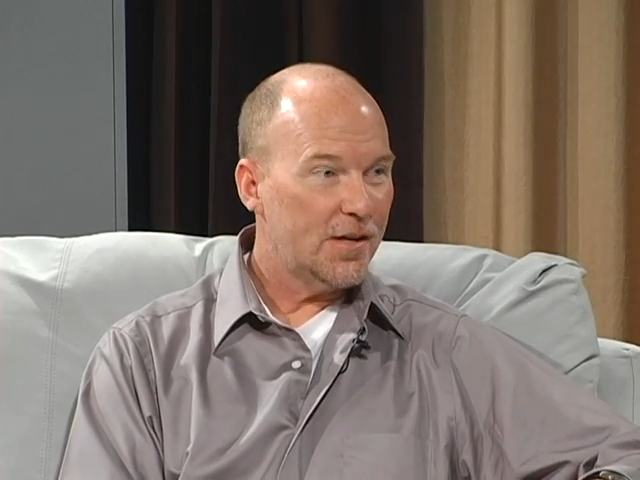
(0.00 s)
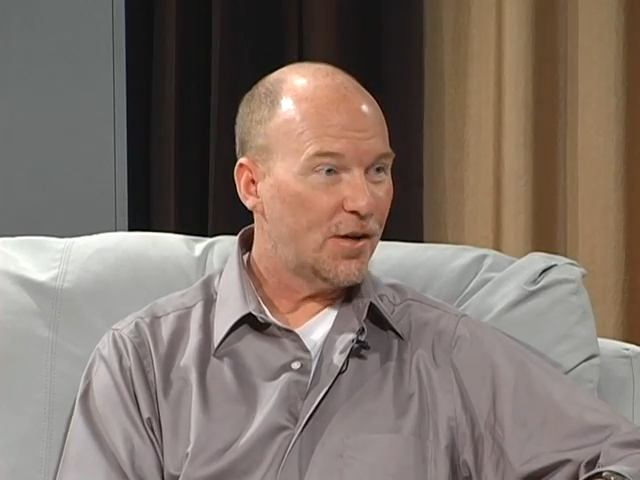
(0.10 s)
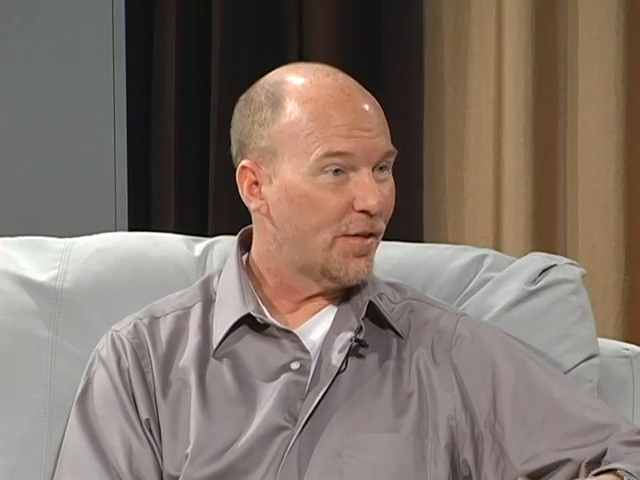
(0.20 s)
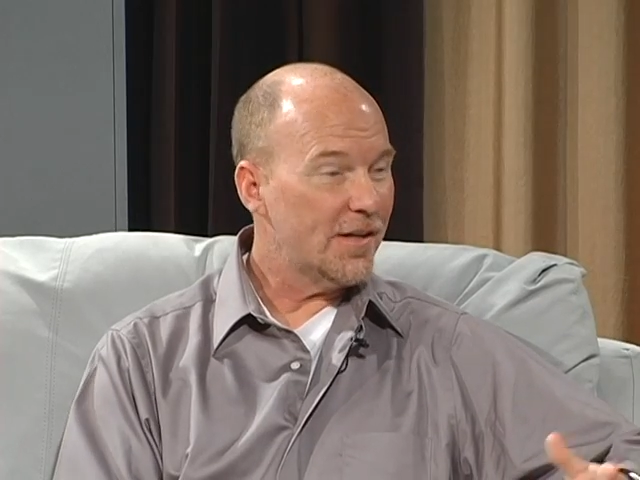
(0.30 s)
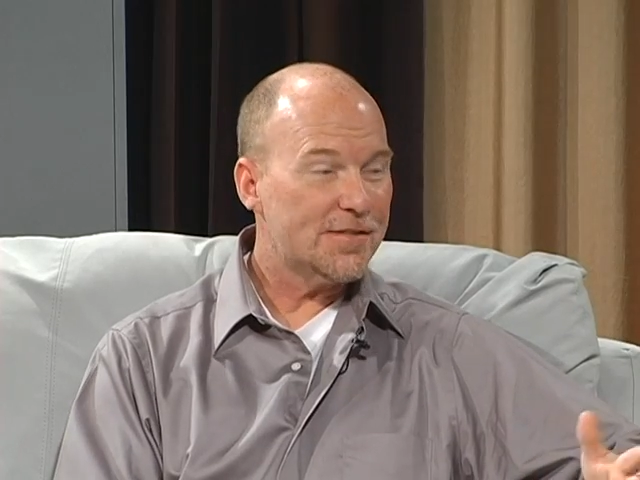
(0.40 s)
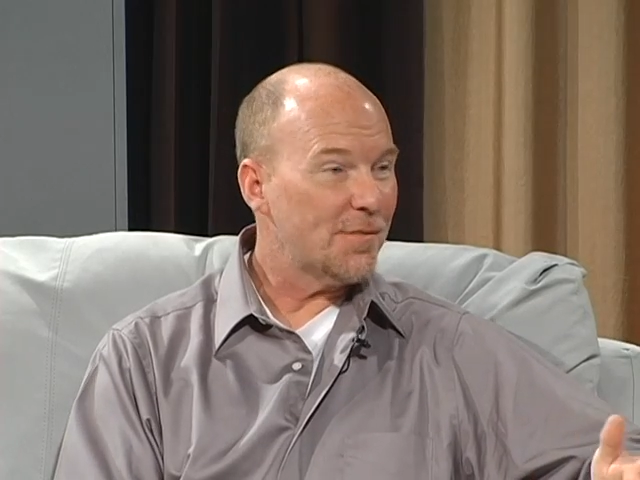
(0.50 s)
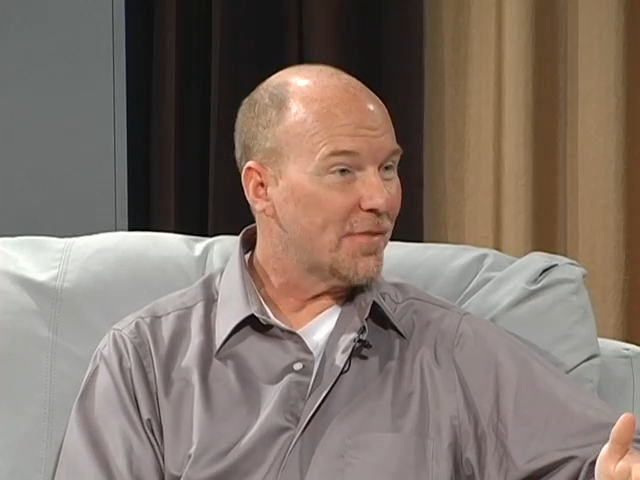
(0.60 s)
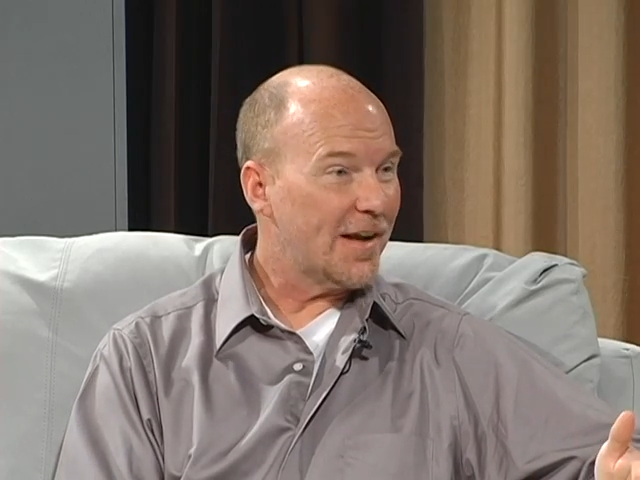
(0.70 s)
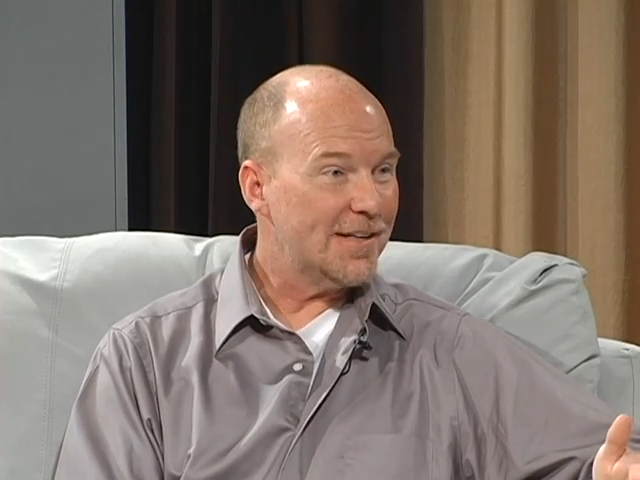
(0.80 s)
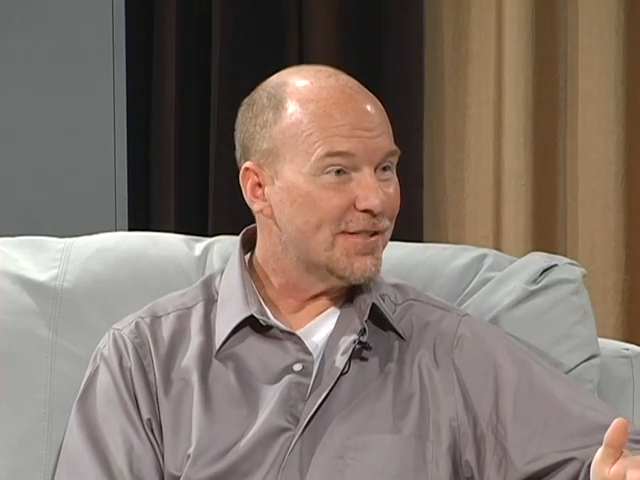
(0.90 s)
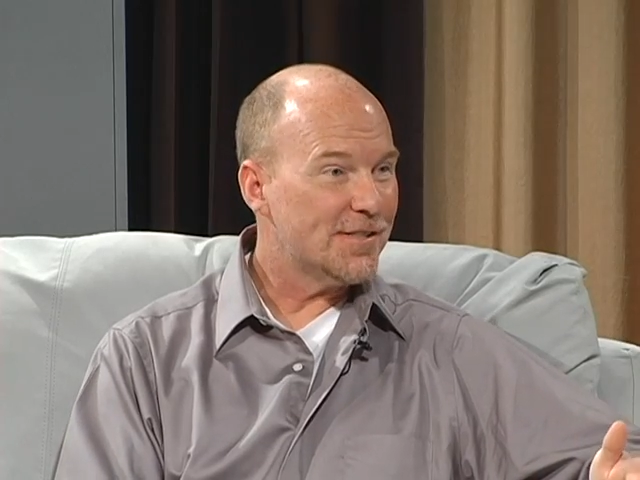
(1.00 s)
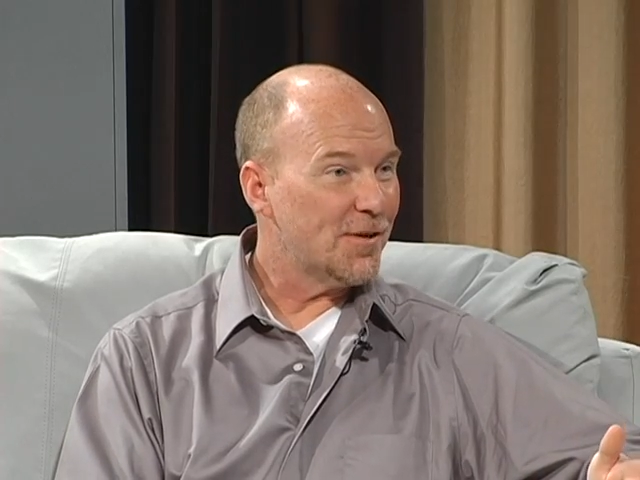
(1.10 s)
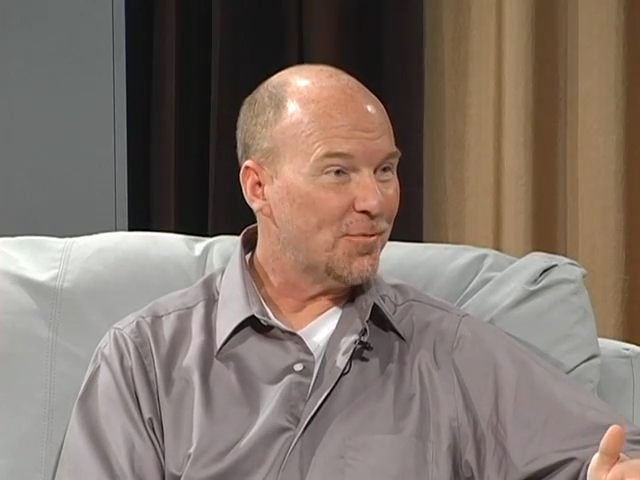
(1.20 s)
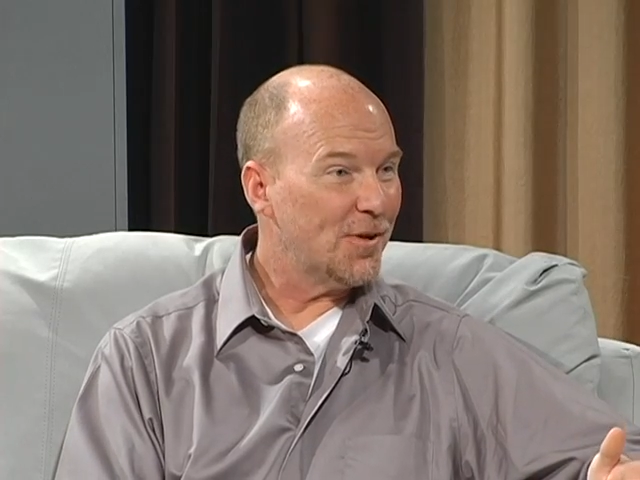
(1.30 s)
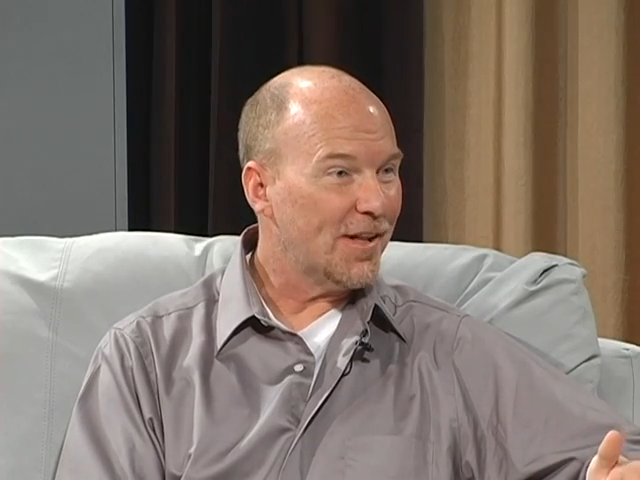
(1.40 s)
That's something I just
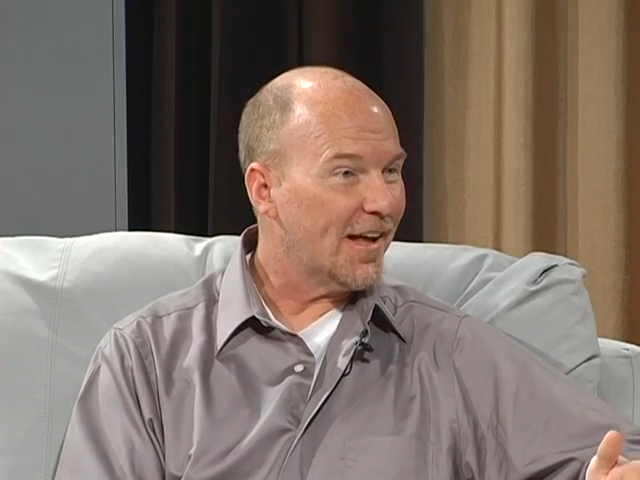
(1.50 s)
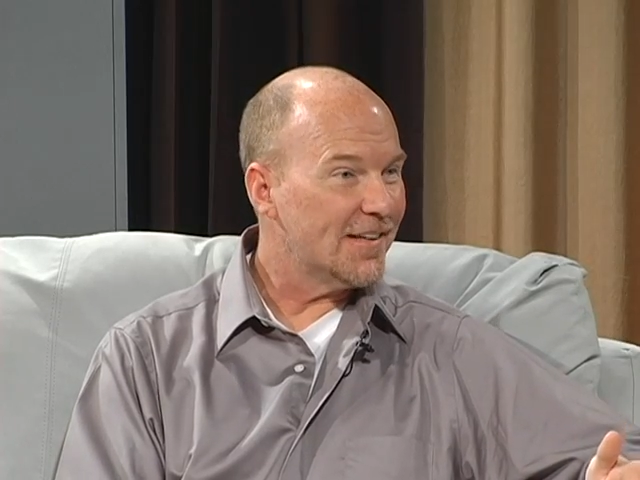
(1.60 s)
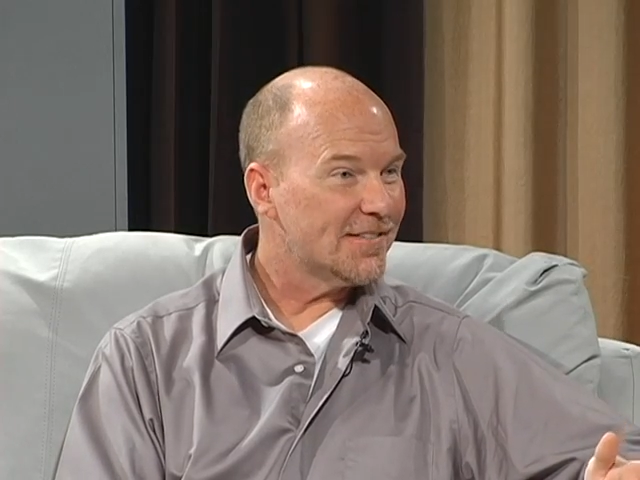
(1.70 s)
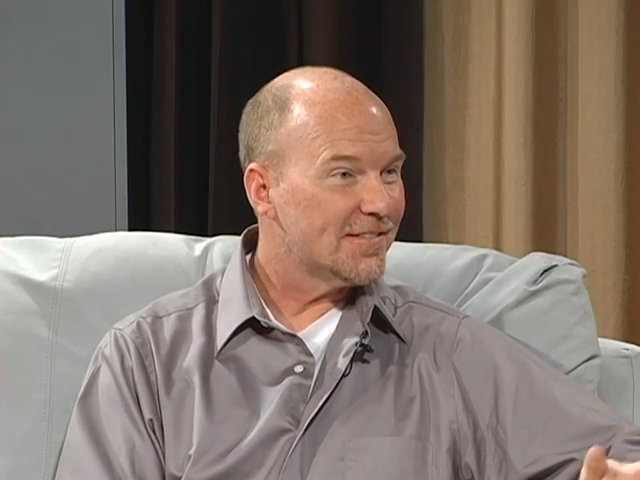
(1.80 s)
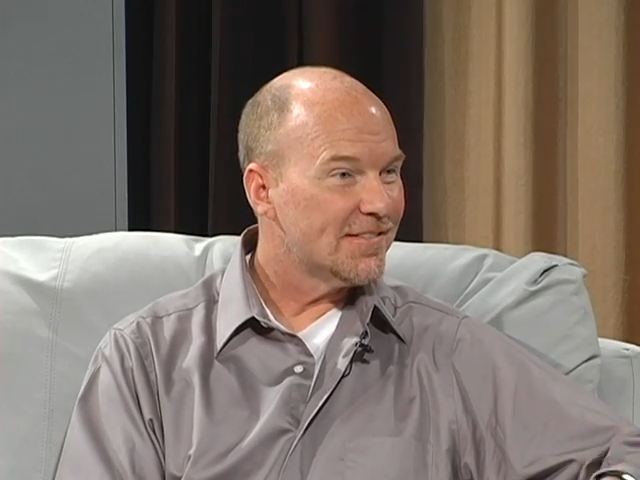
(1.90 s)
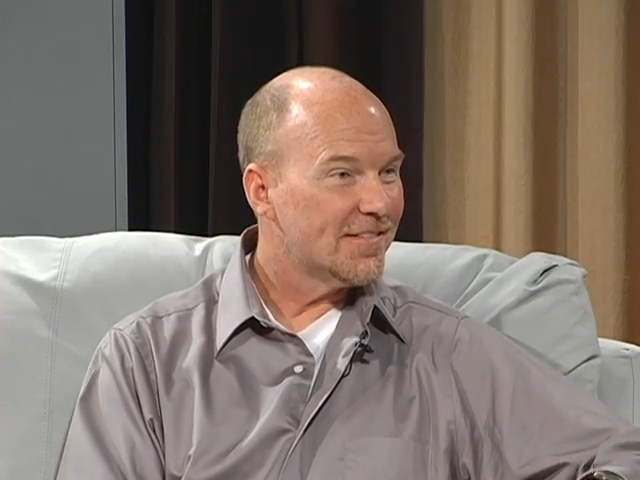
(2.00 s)
didn't realize.